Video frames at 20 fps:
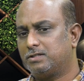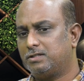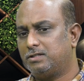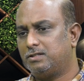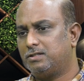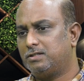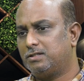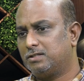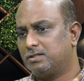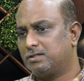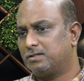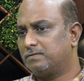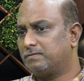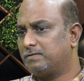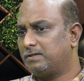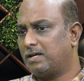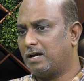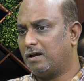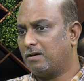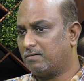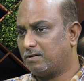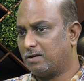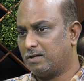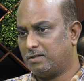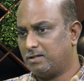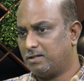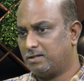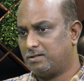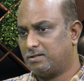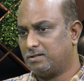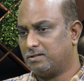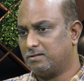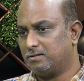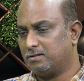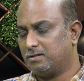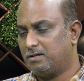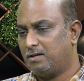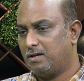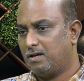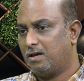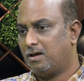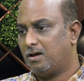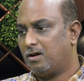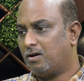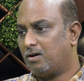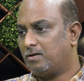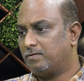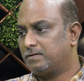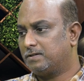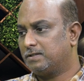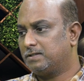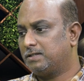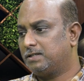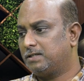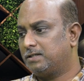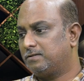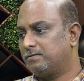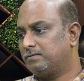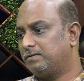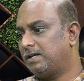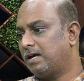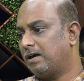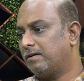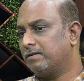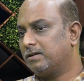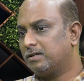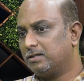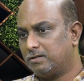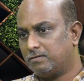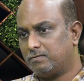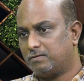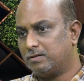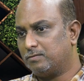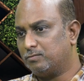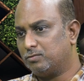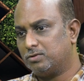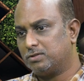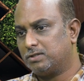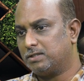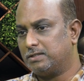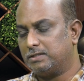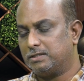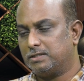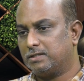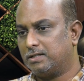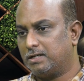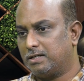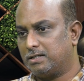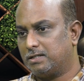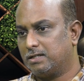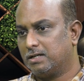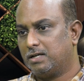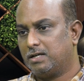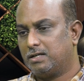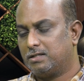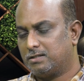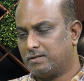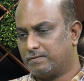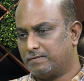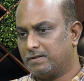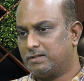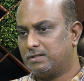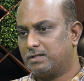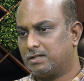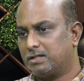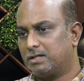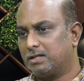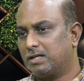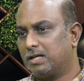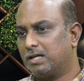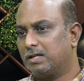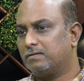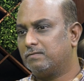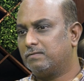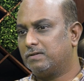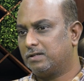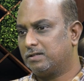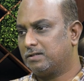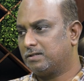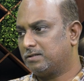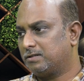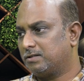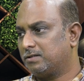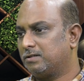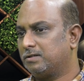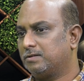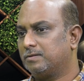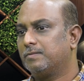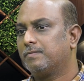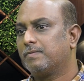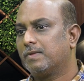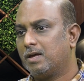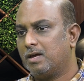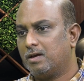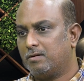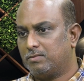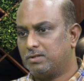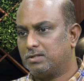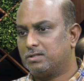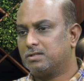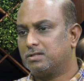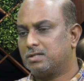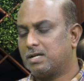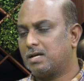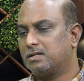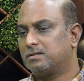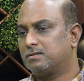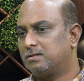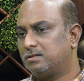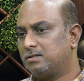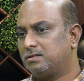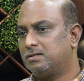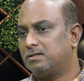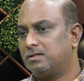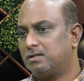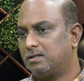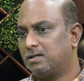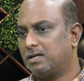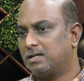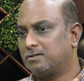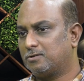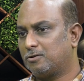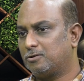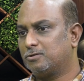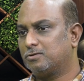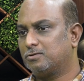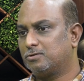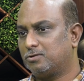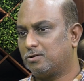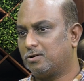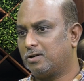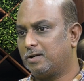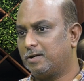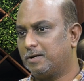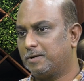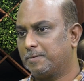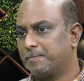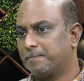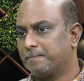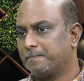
years we have run that center. After that we have another one more center at Safdarjung Enclave where Mr. Shastriji has also joined.